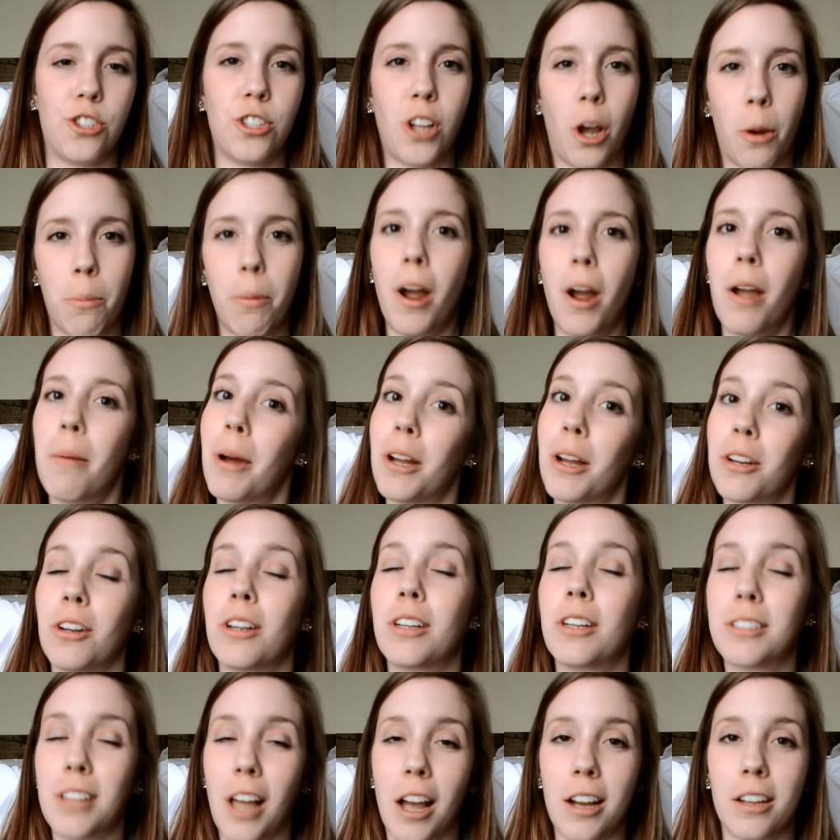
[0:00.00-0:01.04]
So probably about
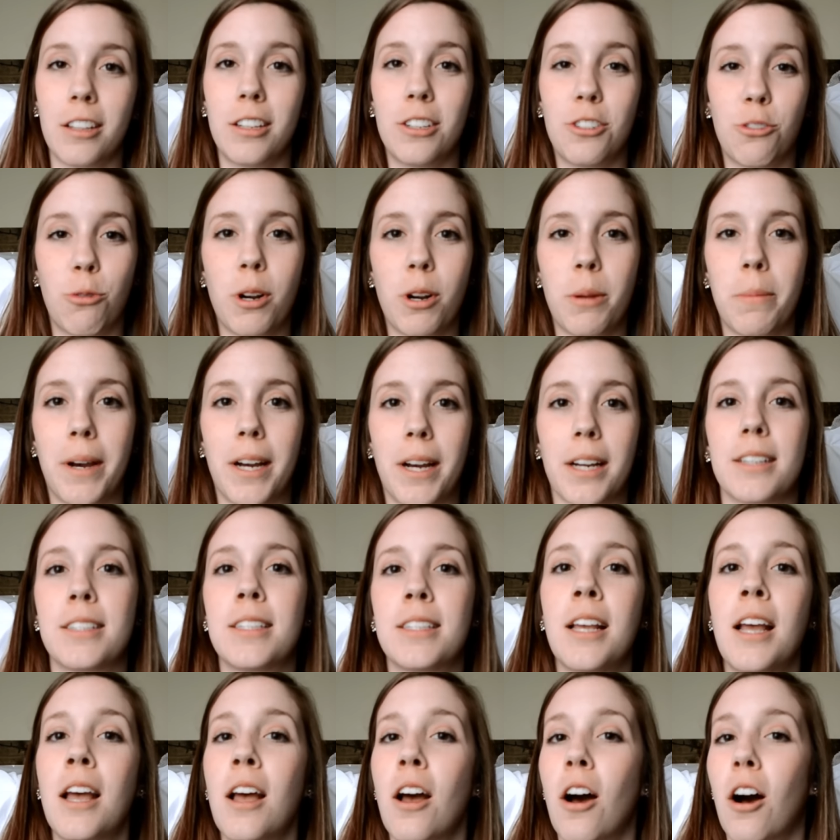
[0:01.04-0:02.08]
exactly twenty bucks
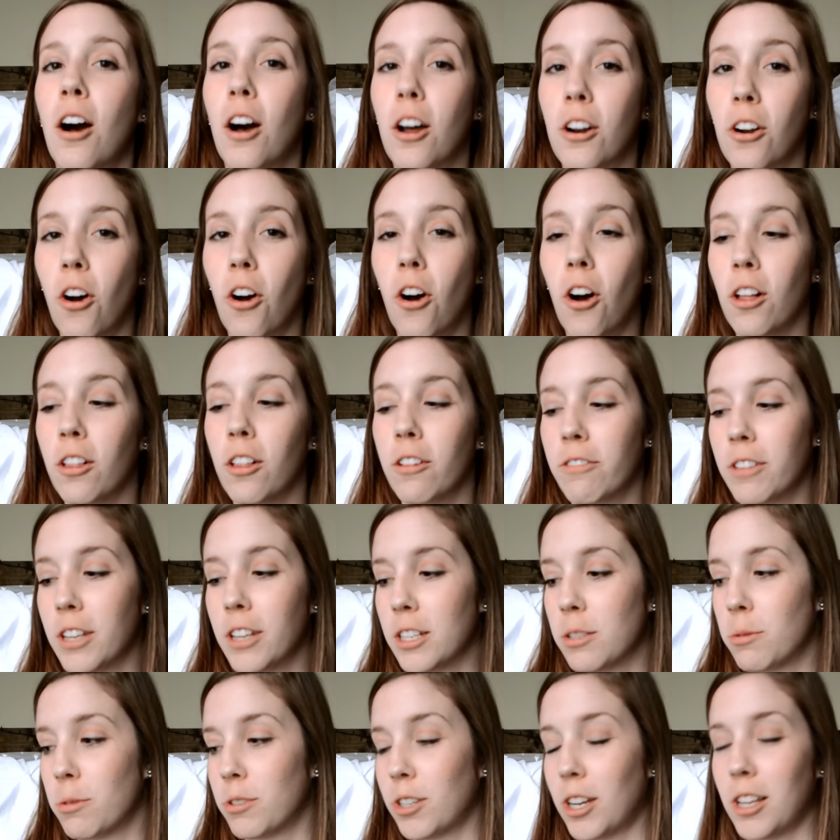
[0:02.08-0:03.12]
on all of
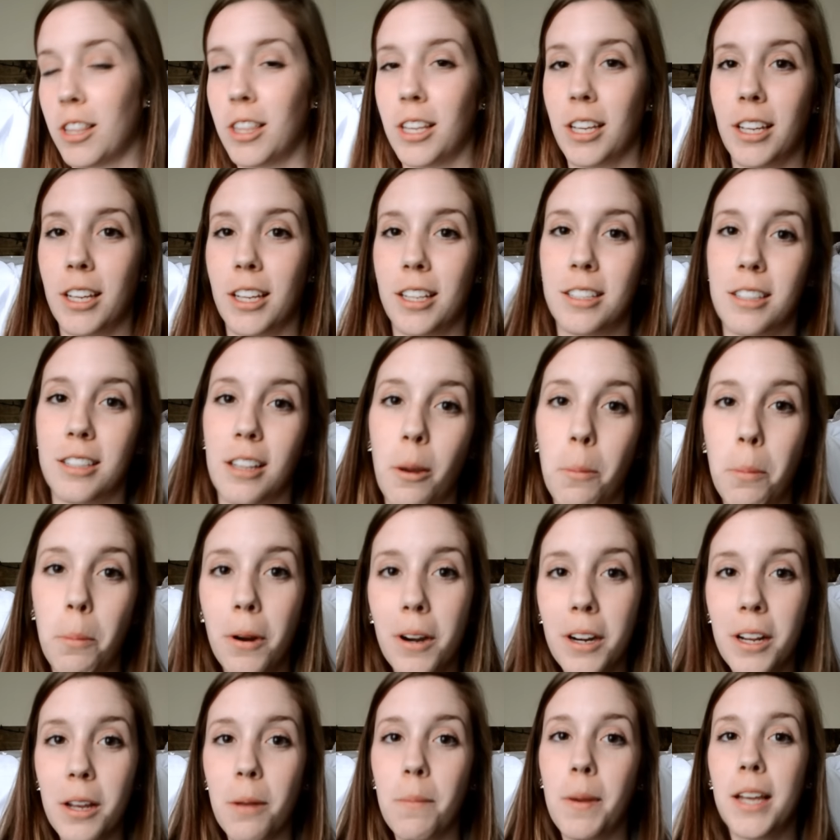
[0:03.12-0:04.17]
this, which I think is
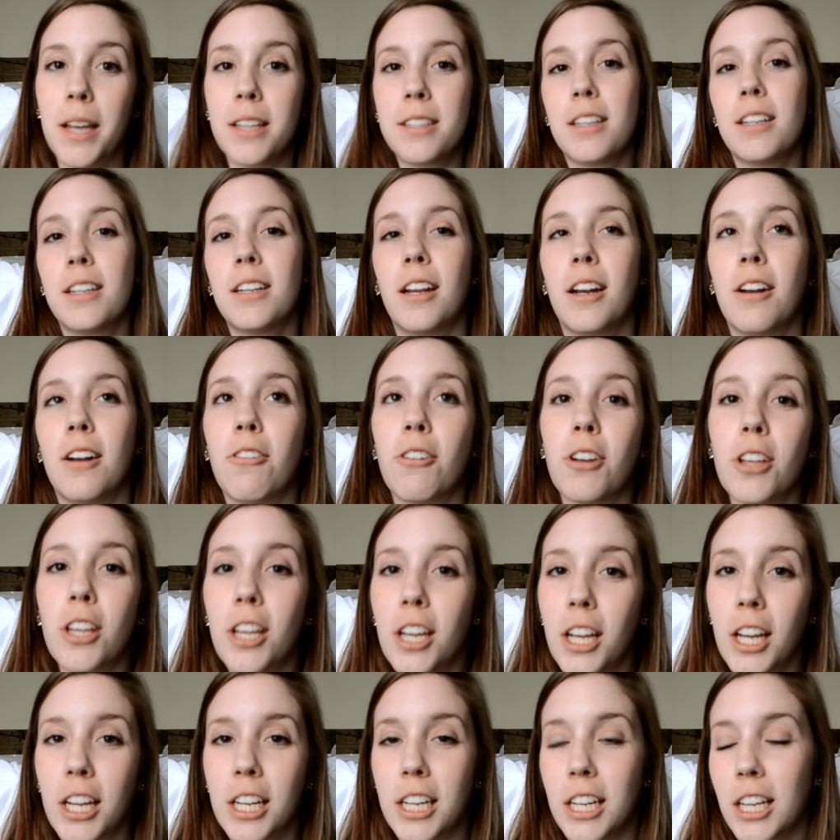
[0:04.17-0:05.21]
pretty amazing and a
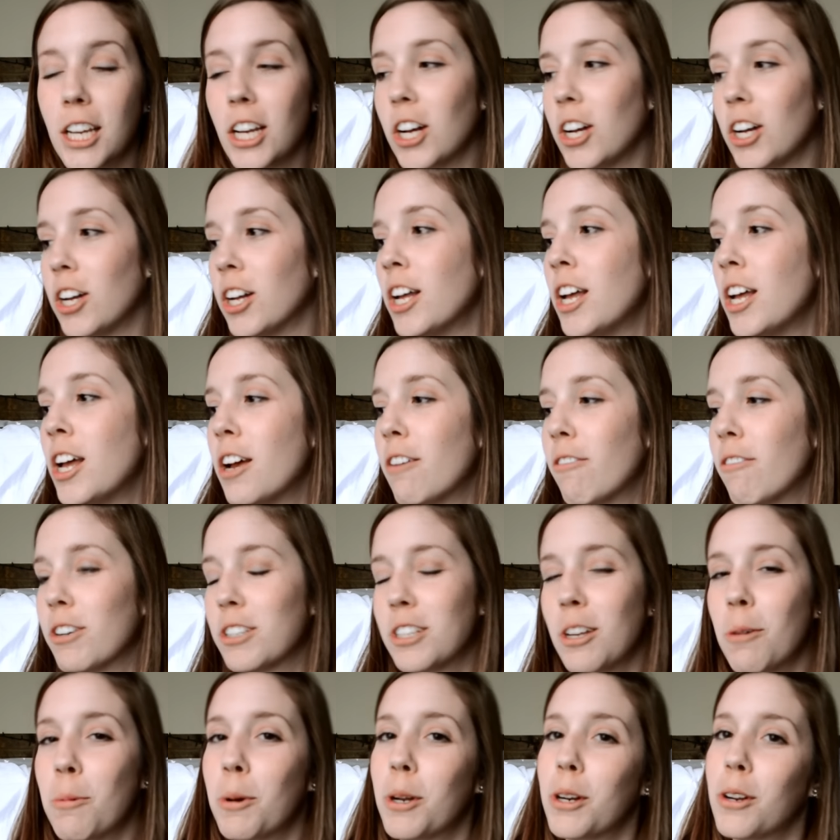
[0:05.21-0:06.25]
really good deal for
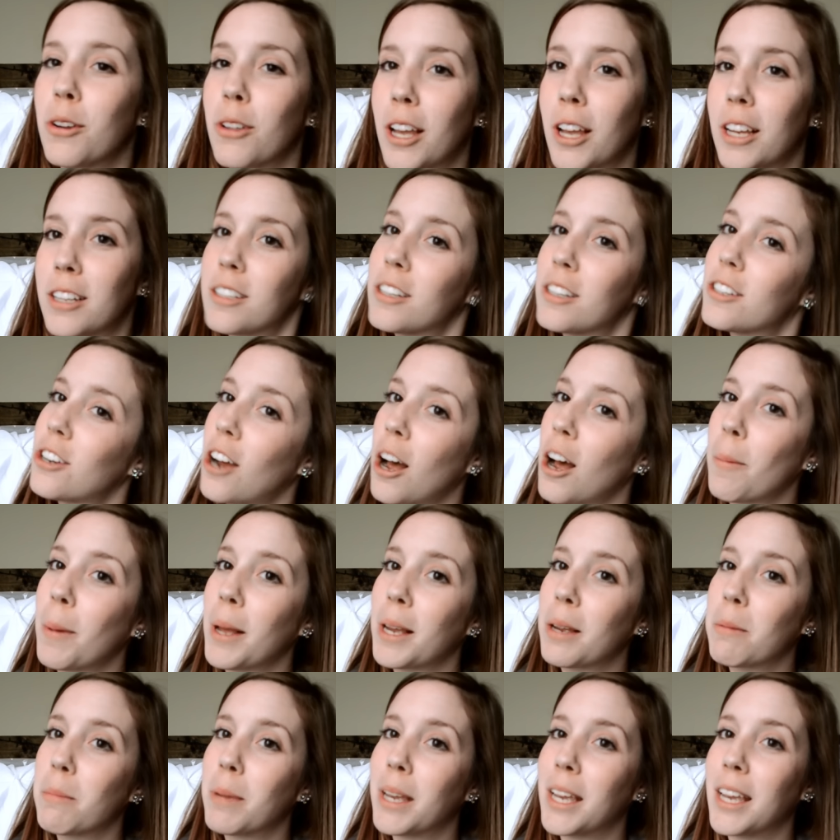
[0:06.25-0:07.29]
someone who likes to shop
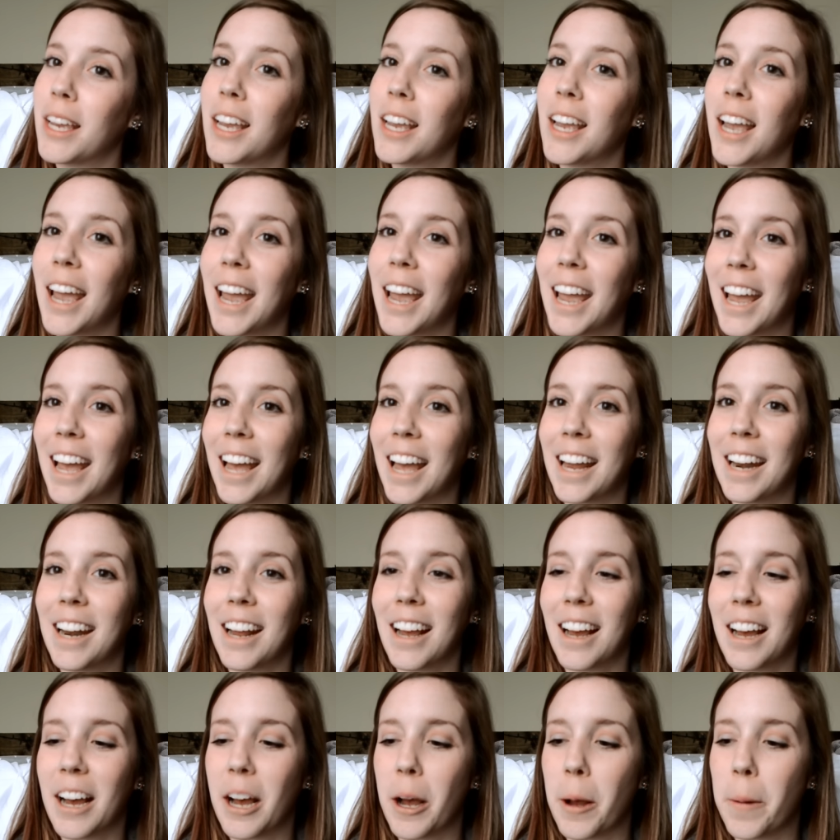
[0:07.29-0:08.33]
like me. And
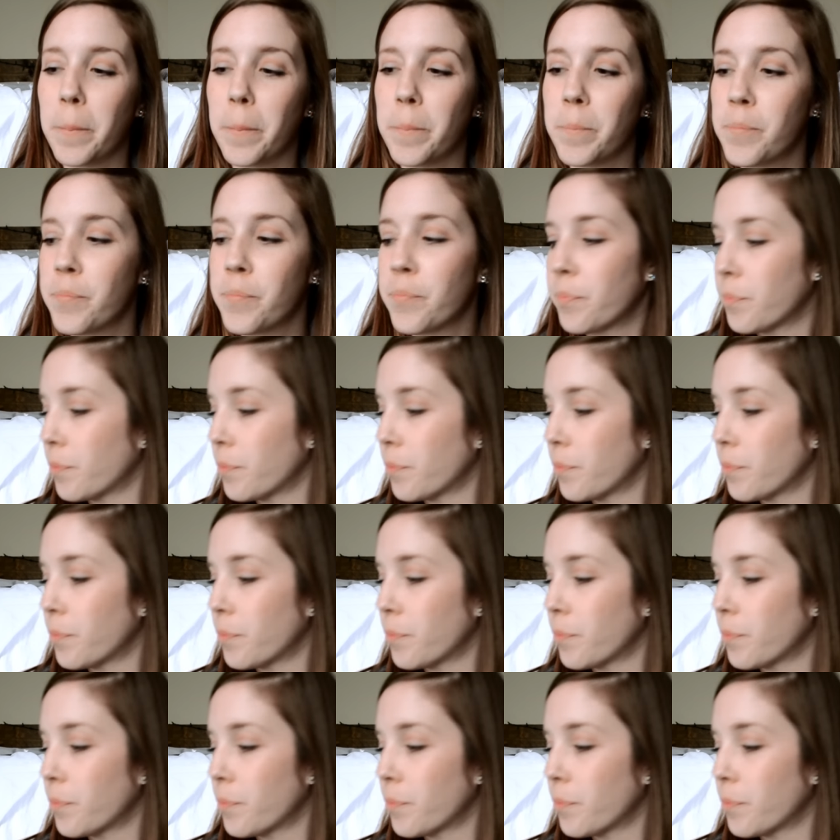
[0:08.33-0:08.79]
um,